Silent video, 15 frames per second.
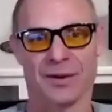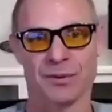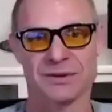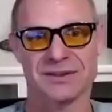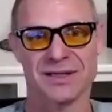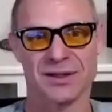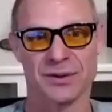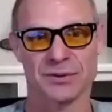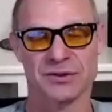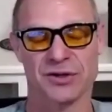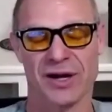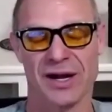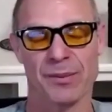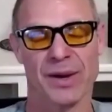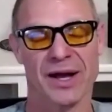was it was
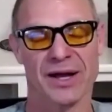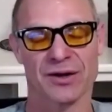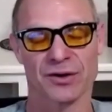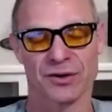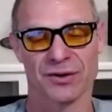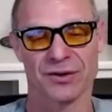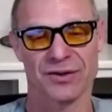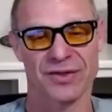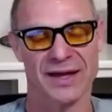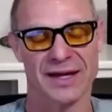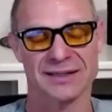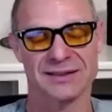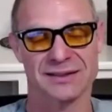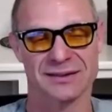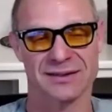great, Michael.
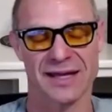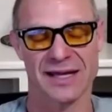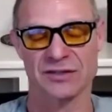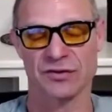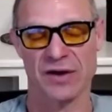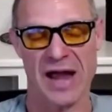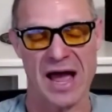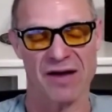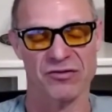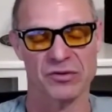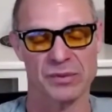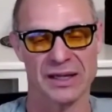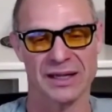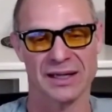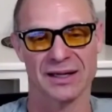Thanks thanks for having
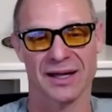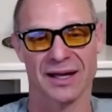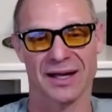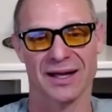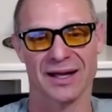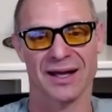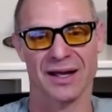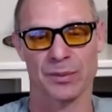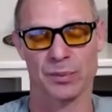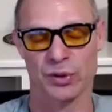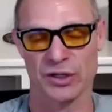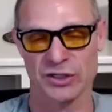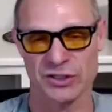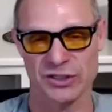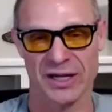me. I, I
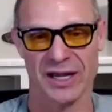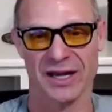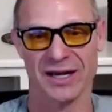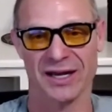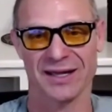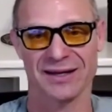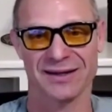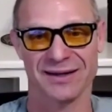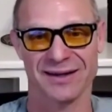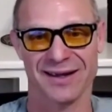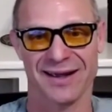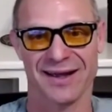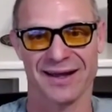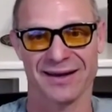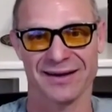appreciate it,
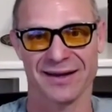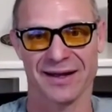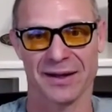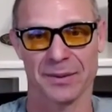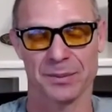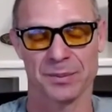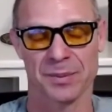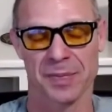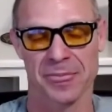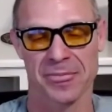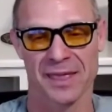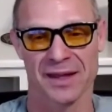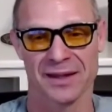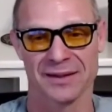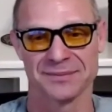and um,
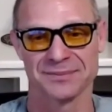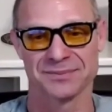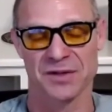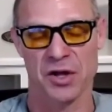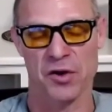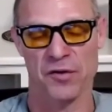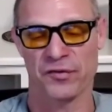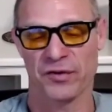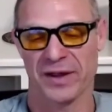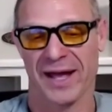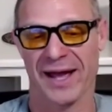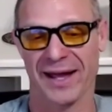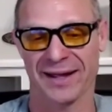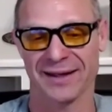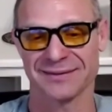hopefully
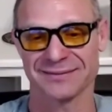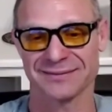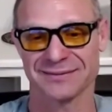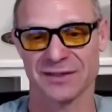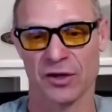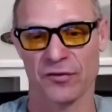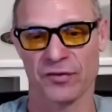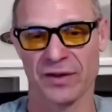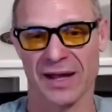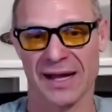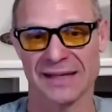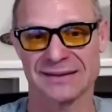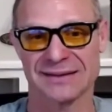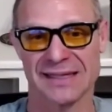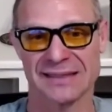I hopefully
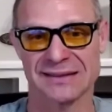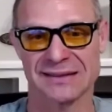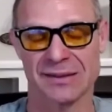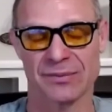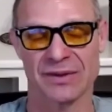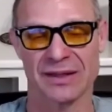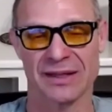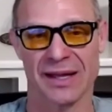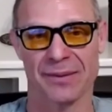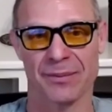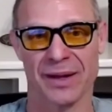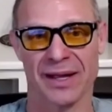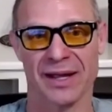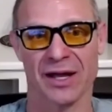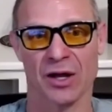I said something that
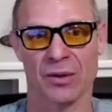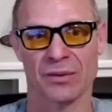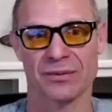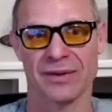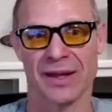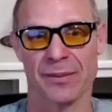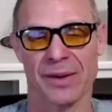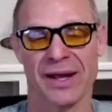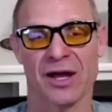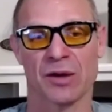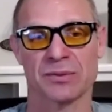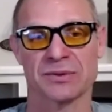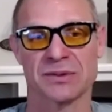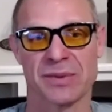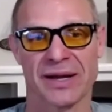might help that might
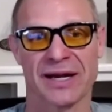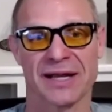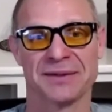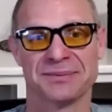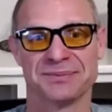help somebody.